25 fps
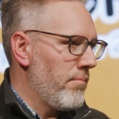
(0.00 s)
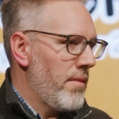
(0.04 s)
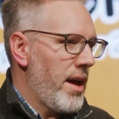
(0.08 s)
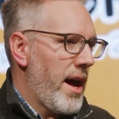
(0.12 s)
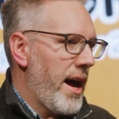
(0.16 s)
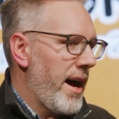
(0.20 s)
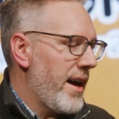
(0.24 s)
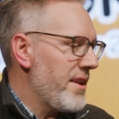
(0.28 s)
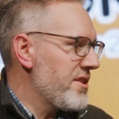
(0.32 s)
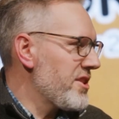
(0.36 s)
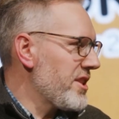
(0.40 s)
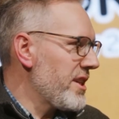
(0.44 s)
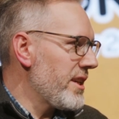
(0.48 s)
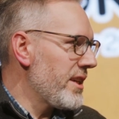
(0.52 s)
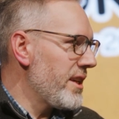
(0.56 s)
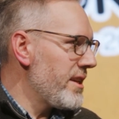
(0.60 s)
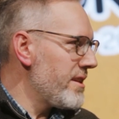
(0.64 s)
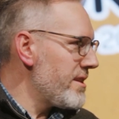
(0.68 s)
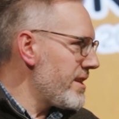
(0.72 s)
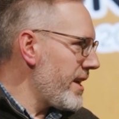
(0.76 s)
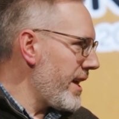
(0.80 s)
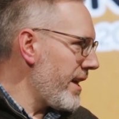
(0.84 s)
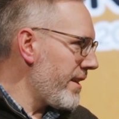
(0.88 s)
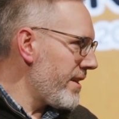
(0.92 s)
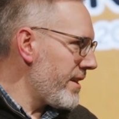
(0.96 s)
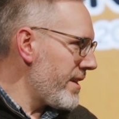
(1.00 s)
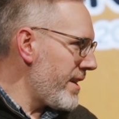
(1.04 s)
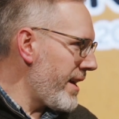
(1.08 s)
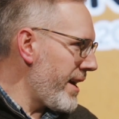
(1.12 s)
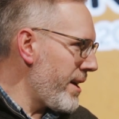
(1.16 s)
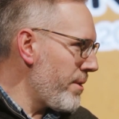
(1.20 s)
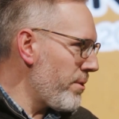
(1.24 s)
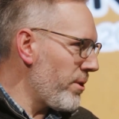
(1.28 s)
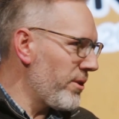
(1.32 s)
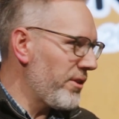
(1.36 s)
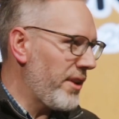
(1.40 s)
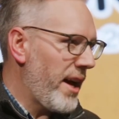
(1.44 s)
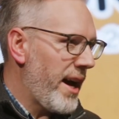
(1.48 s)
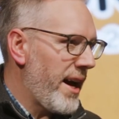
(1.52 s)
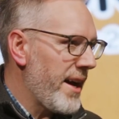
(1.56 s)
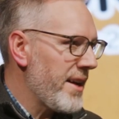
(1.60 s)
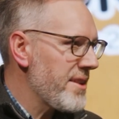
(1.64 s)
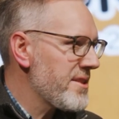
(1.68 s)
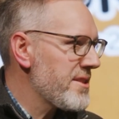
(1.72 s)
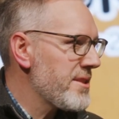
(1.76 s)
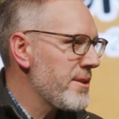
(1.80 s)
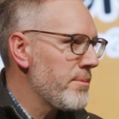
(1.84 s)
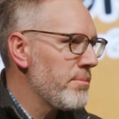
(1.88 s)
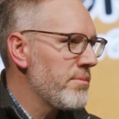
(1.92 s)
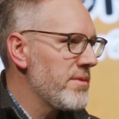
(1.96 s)
ask your kids how their day was.
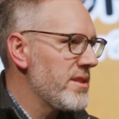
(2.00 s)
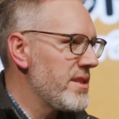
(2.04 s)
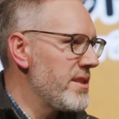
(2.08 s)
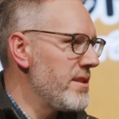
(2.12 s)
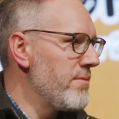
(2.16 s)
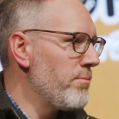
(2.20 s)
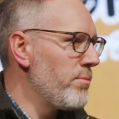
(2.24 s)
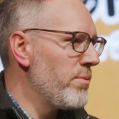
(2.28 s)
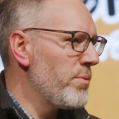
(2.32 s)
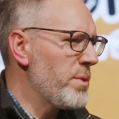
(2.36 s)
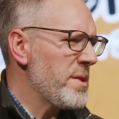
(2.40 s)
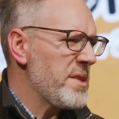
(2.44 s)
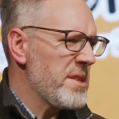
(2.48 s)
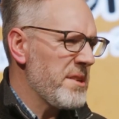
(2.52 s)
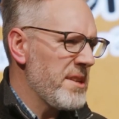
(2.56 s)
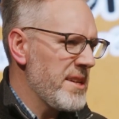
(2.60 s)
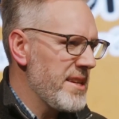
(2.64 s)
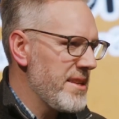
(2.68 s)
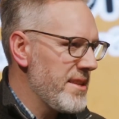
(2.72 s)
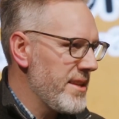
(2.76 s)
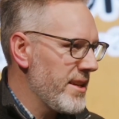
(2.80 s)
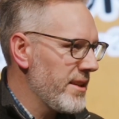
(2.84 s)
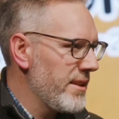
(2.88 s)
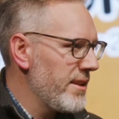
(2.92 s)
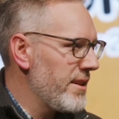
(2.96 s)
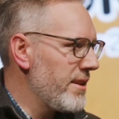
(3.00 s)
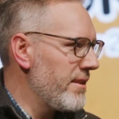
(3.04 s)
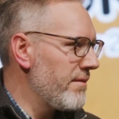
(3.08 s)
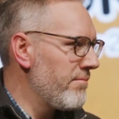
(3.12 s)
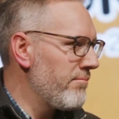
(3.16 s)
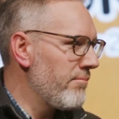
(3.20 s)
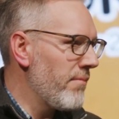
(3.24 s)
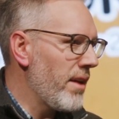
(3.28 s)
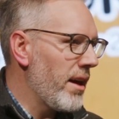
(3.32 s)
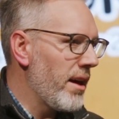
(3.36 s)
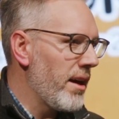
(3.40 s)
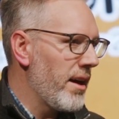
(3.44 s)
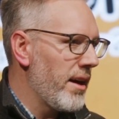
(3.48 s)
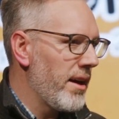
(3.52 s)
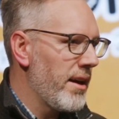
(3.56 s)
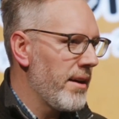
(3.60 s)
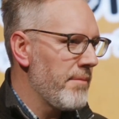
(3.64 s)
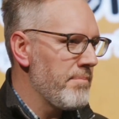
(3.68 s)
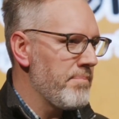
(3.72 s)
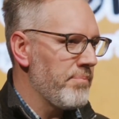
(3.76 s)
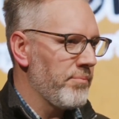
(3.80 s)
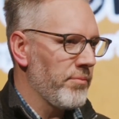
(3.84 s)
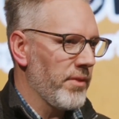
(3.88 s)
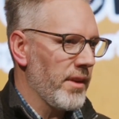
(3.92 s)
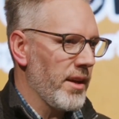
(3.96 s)
Ask them, was there anything that
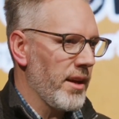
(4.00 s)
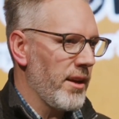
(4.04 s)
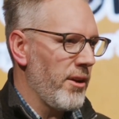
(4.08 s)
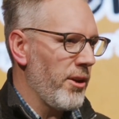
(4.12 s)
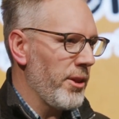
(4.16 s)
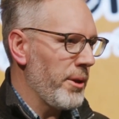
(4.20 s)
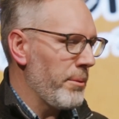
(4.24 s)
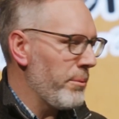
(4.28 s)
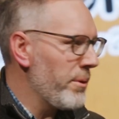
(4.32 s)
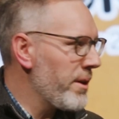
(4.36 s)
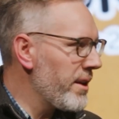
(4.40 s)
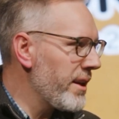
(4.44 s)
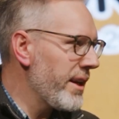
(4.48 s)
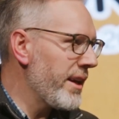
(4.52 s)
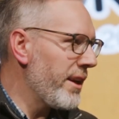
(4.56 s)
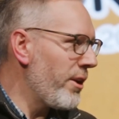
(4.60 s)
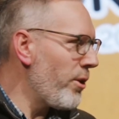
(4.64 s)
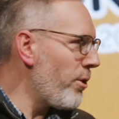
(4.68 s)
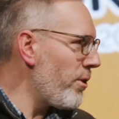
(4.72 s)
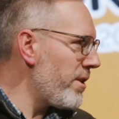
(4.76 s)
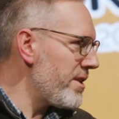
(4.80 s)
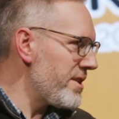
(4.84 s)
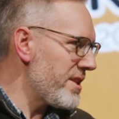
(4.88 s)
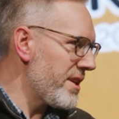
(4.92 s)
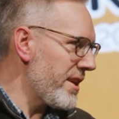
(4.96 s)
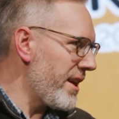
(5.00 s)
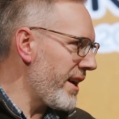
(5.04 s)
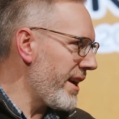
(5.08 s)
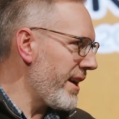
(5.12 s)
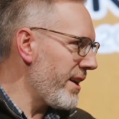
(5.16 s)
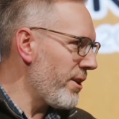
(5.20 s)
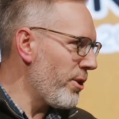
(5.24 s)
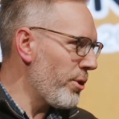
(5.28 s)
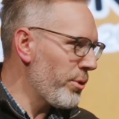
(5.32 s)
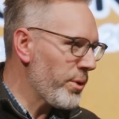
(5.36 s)
got them really annoyed today, or